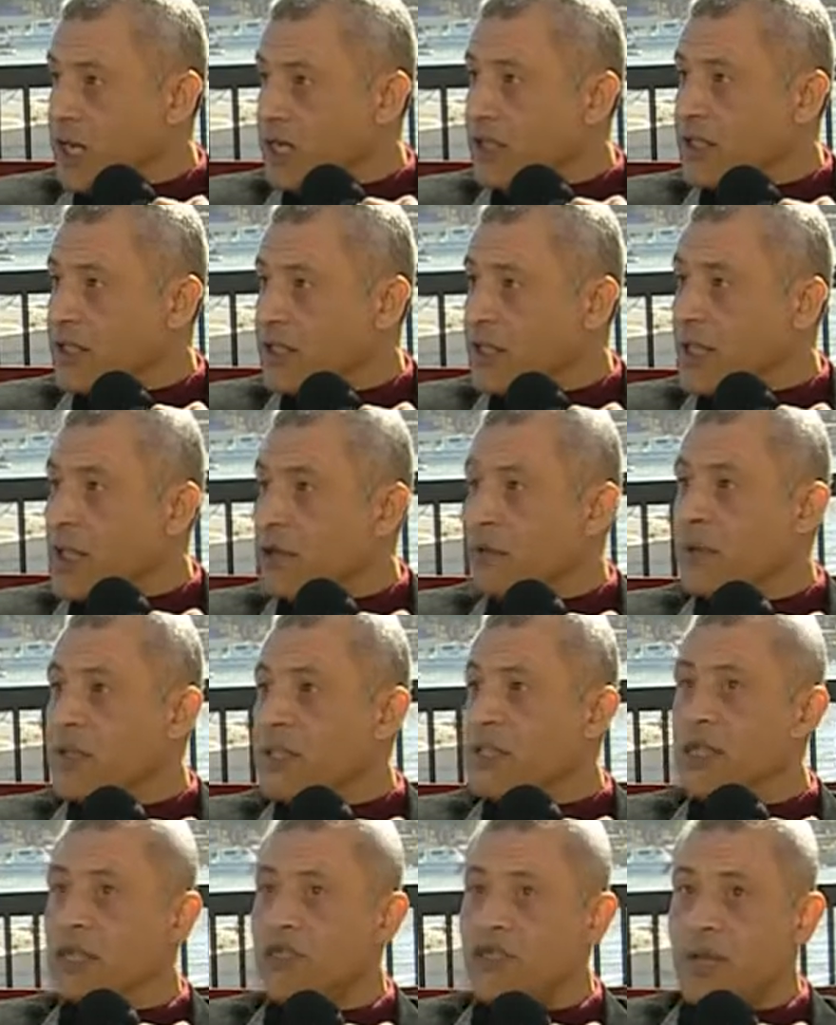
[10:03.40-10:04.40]
last year
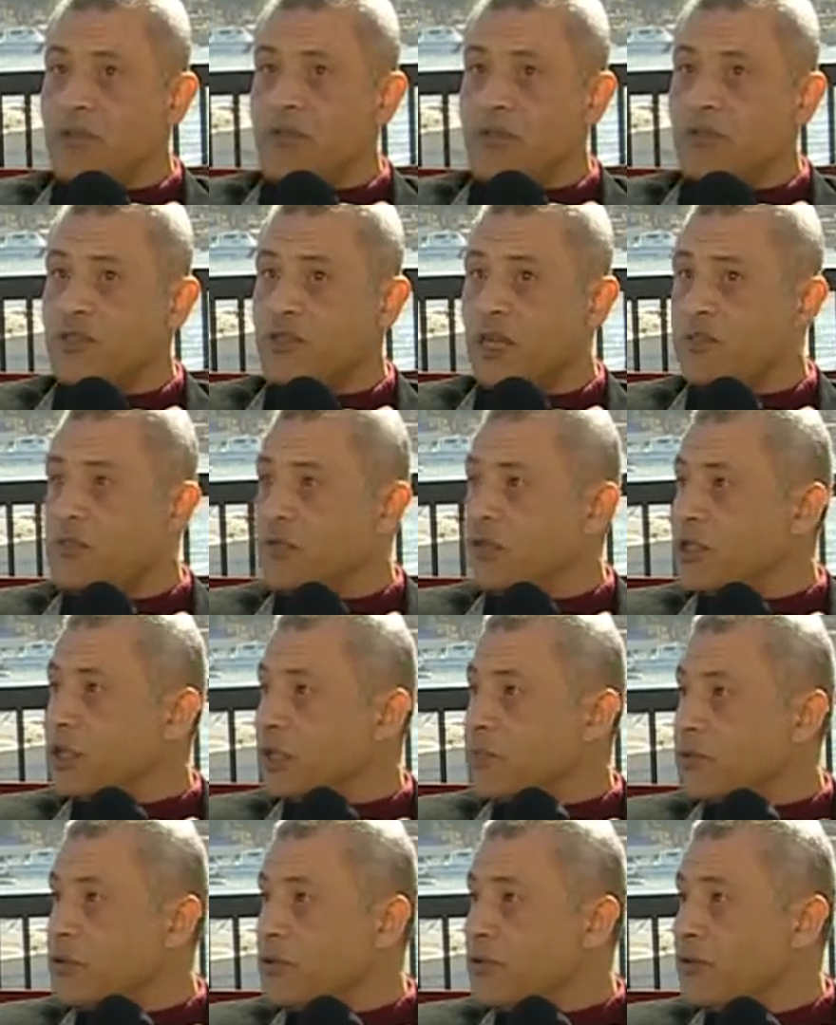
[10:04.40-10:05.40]
when the championship was
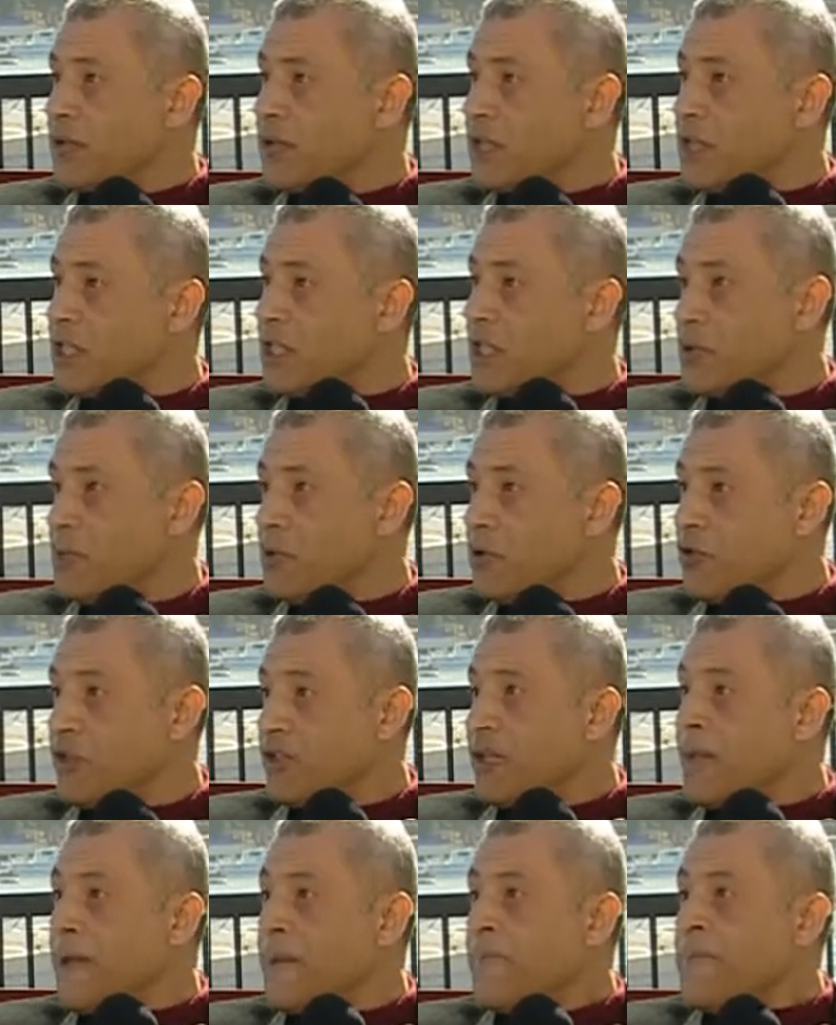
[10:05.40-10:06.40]

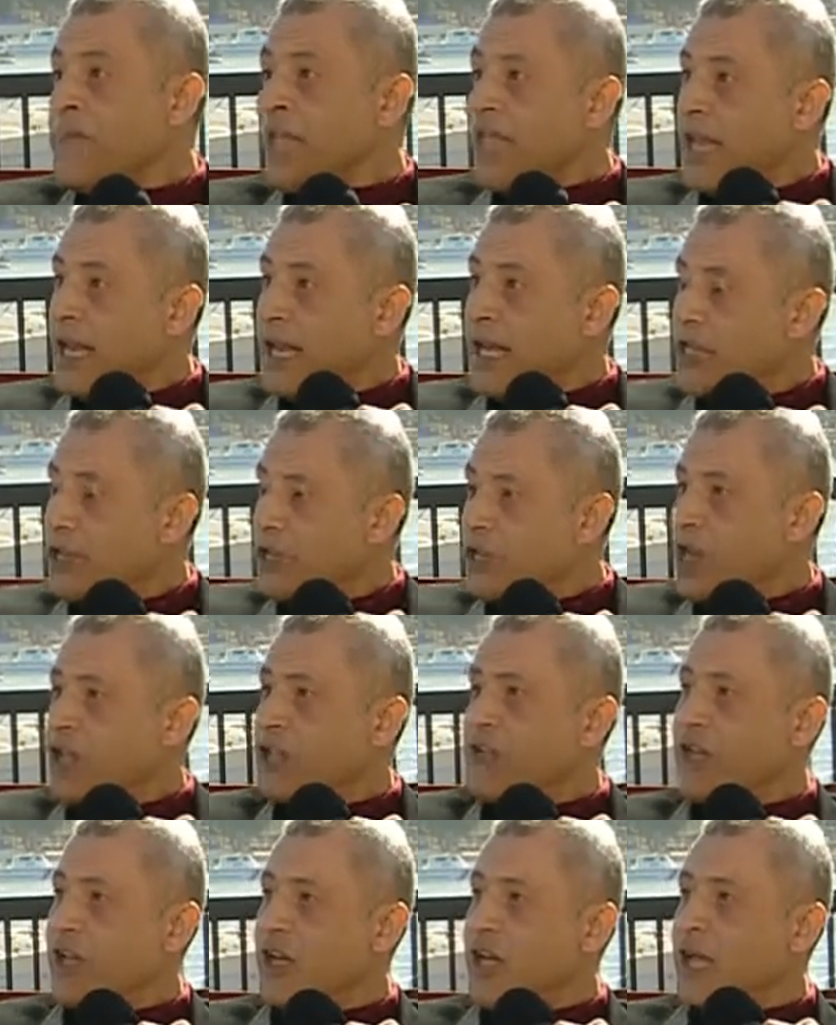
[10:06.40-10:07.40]
distributed,
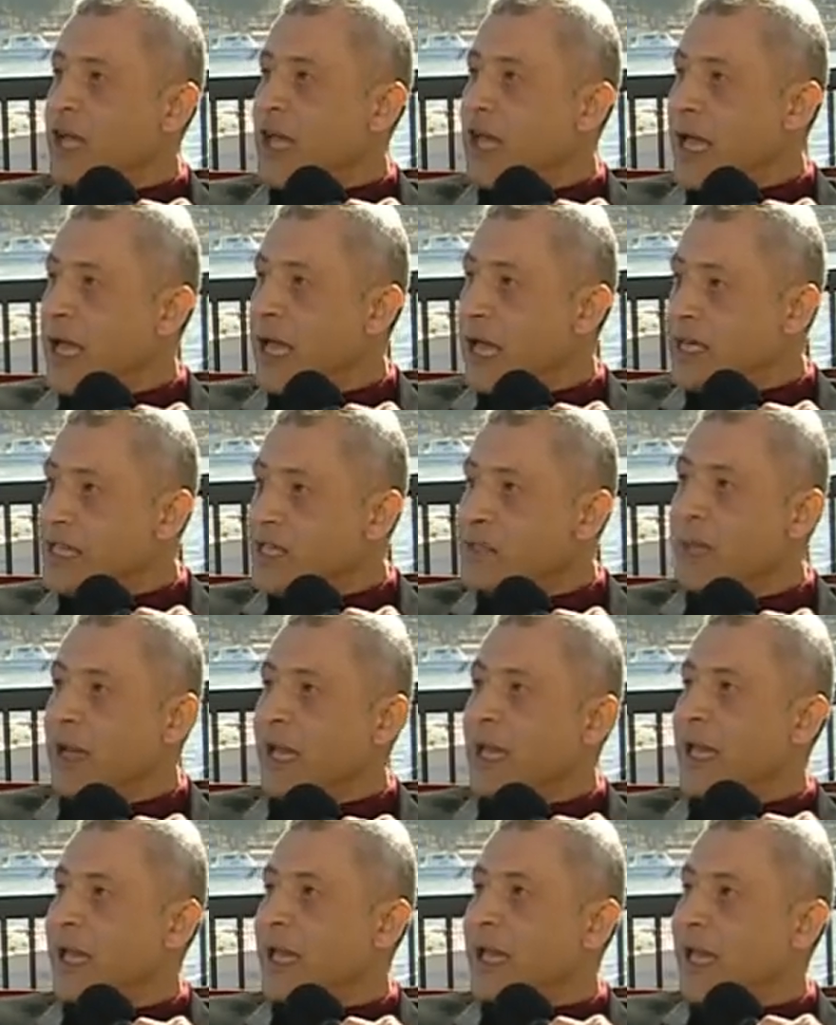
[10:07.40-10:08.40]
Alexandria and
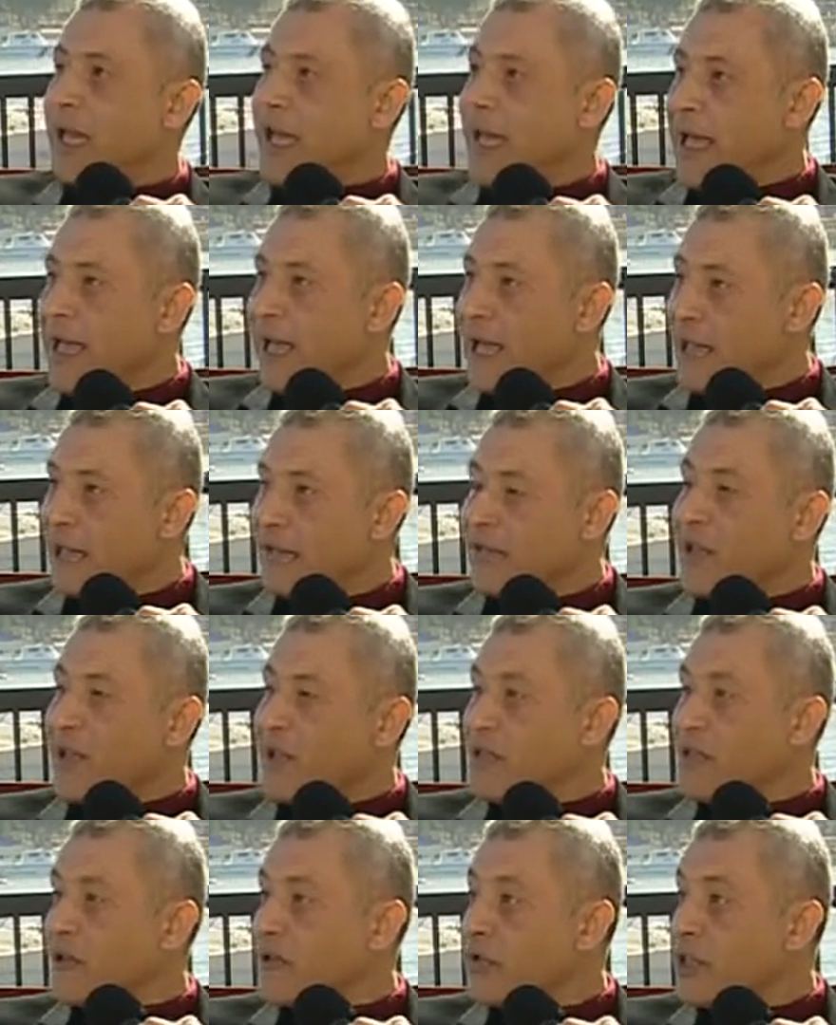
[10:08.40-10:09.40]
Ismailia and
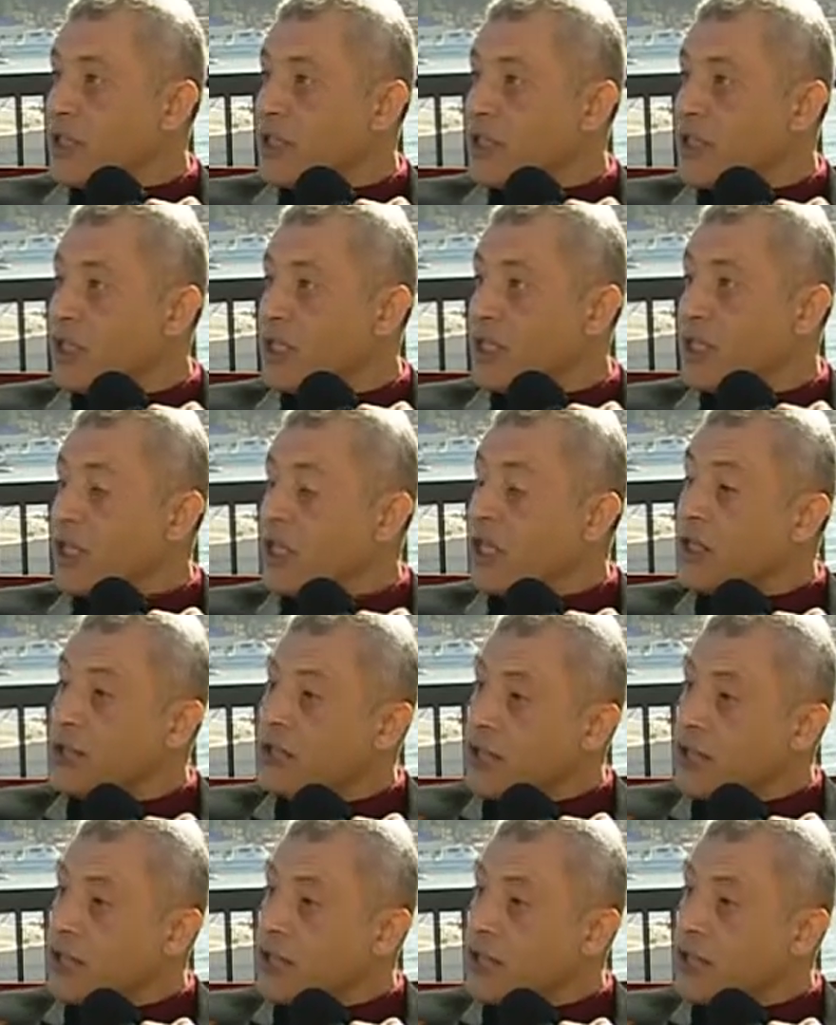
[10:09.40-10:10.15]
other cities.